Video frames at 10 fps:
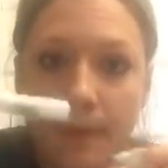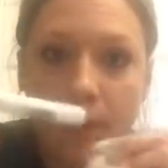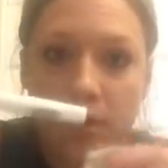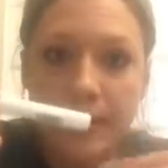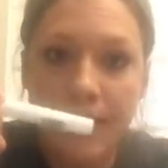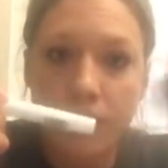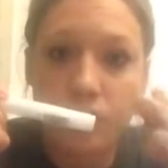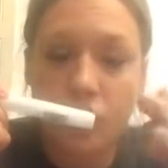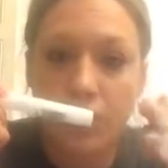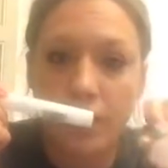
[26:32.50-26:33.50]
pull it out,
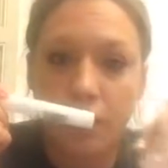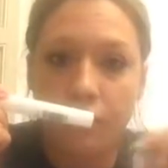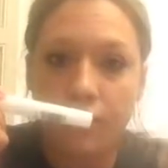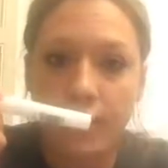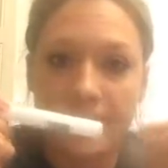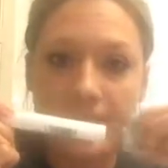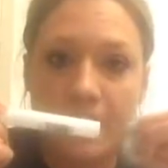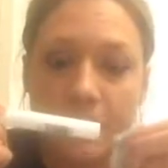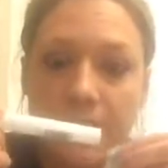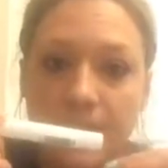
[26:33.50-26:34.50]
turn it over, and stick
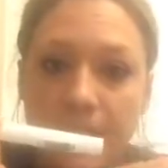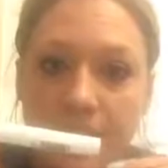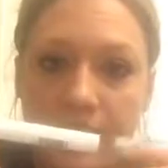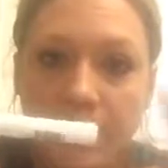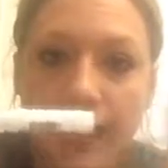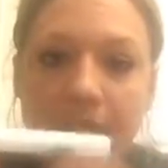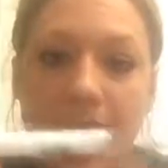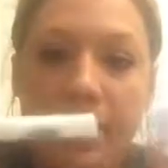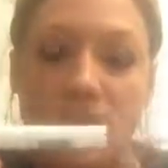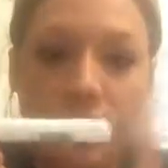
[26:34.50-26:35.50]
it back in,
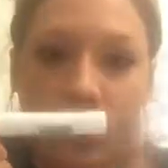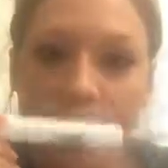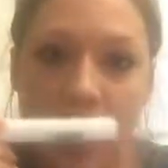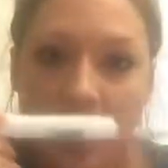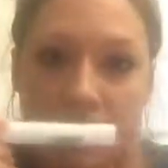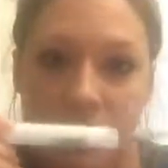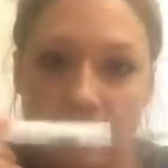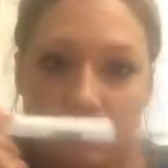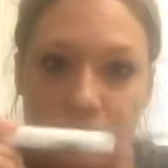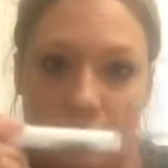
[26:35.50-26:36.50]
and then you'll have it
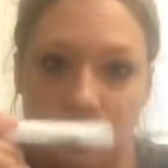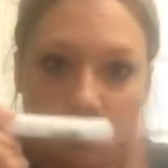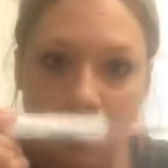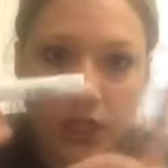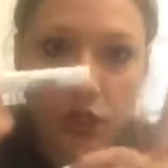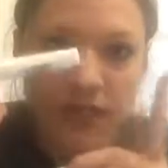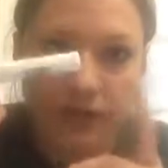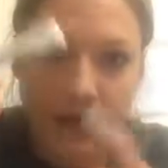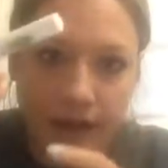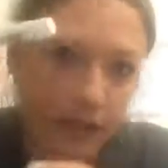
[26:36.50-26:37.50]

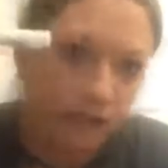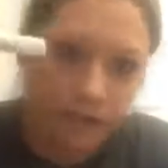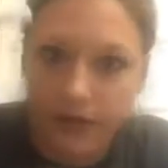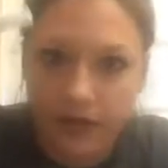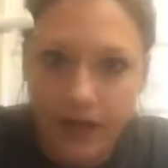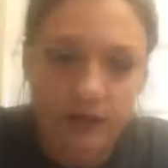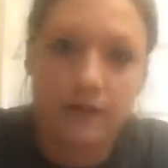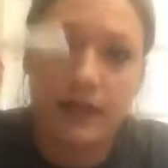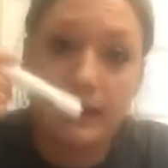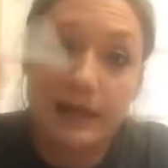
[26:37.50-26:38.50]
rejuicified. If that
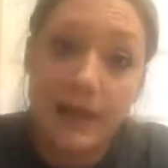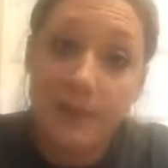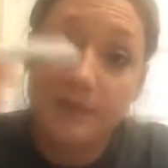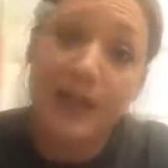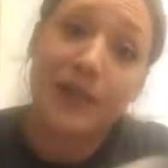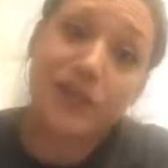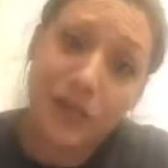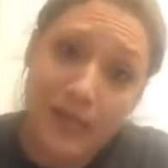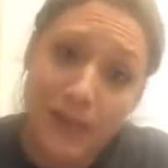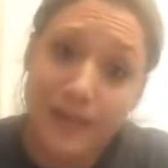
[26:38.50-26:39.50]

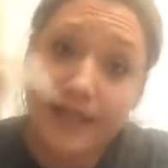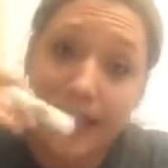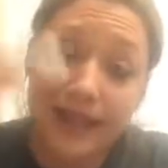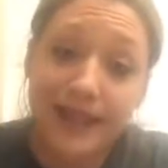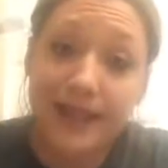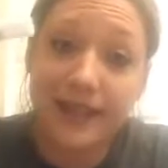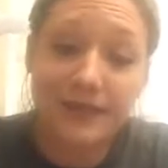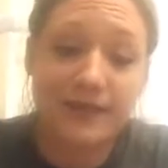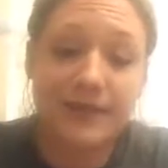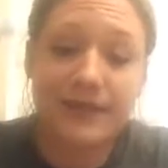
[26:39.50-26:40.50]
juicy was like the
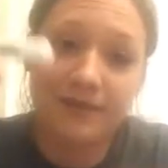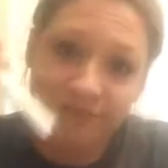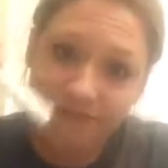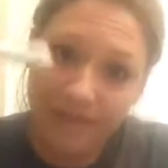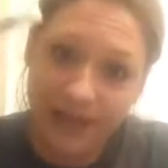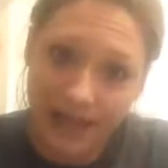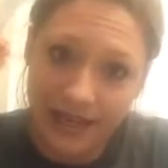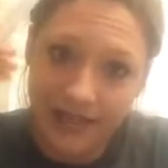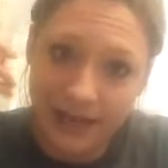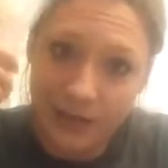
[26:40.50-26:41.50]

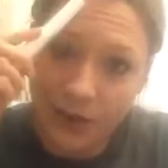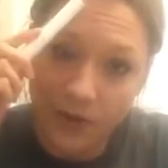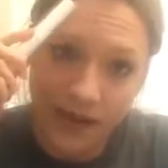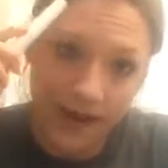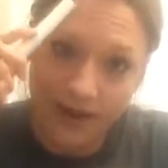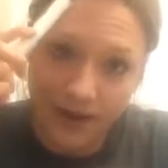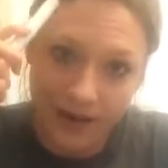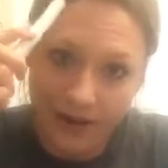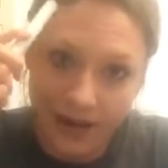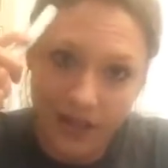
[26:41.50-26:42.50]
inside joke at
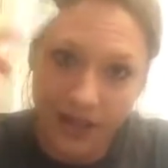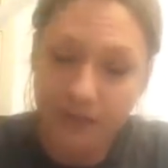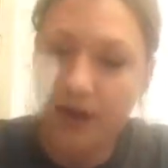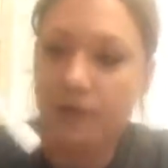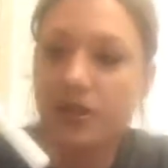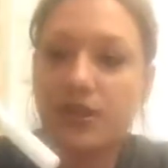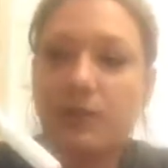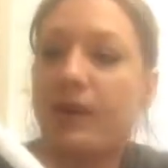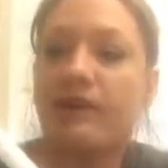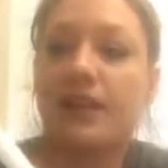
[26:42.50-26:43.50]
JamCon, which is
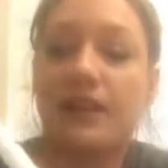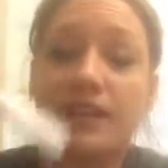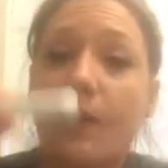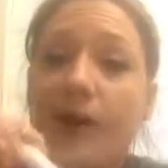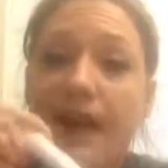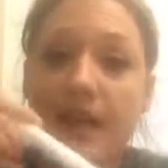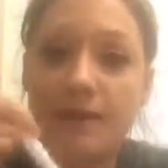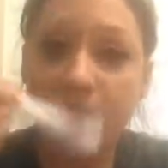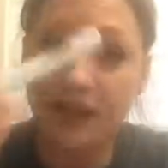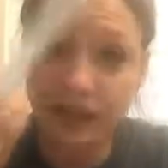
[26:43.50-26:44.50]
pretty funny. So I
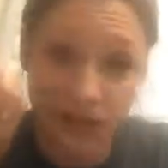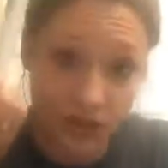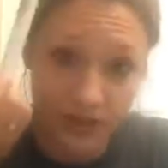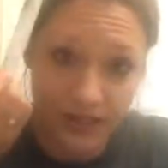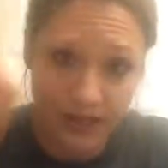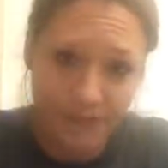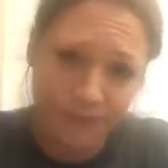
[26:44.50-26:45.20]
keep calling it juicy.